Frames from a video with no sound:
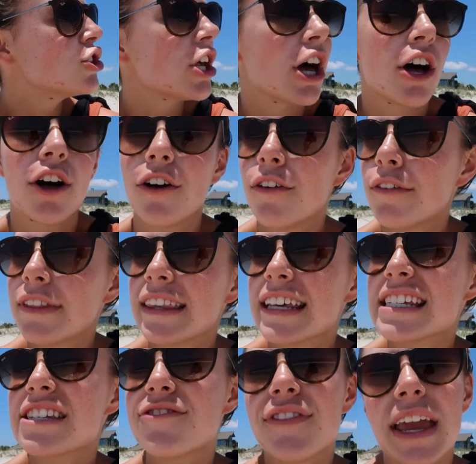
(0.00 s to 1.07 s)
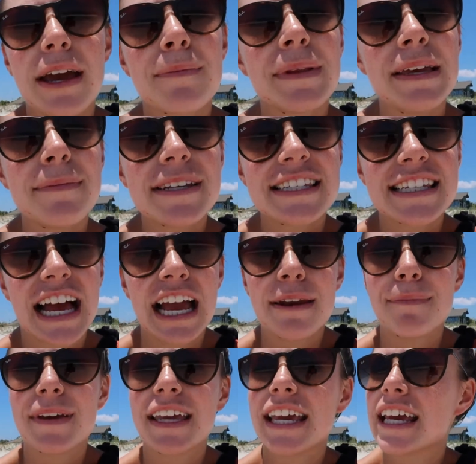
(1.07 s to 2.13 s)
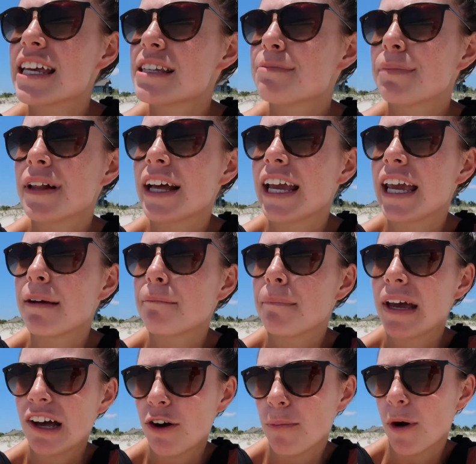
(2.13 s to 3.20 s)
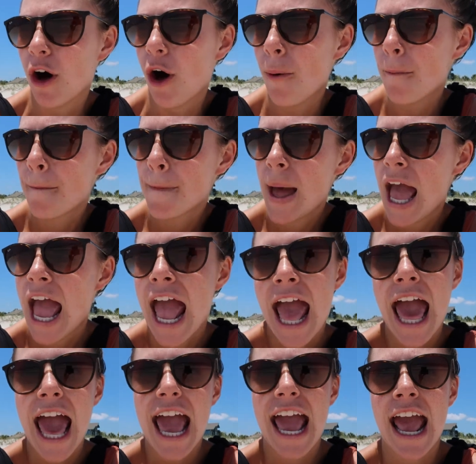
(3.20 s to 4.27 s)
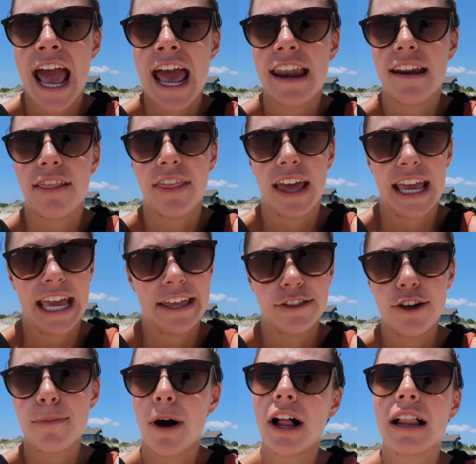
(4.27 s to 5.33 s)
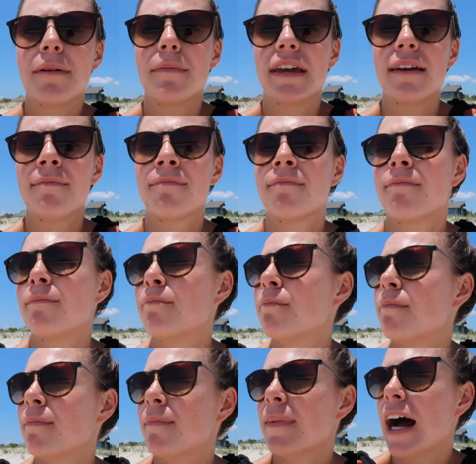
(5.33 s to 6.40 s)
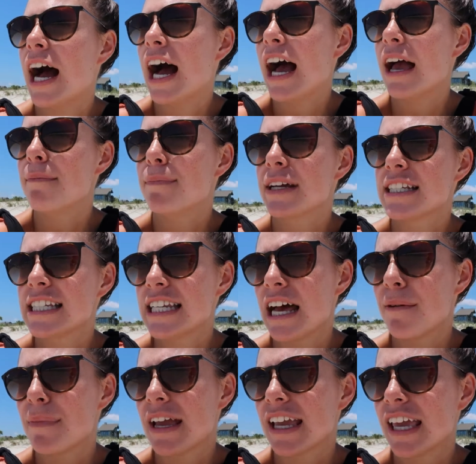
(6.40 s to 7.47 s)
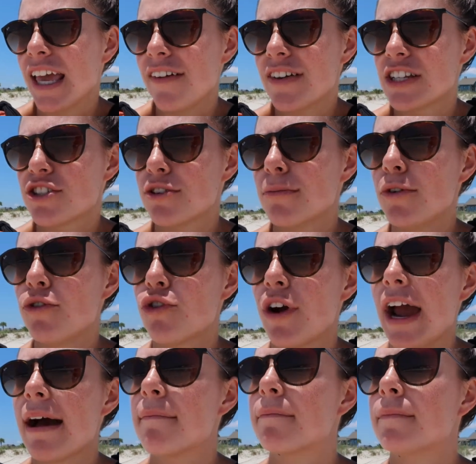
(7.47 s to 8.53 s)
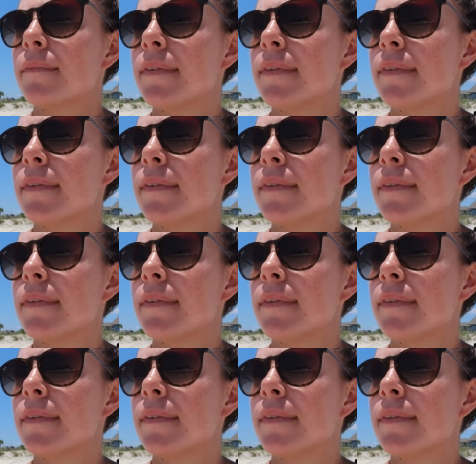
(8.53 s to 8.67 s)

So this family beside me is playing pickleball and they hit their ball at me. I picked it up and gave it to him. Ooh, crab.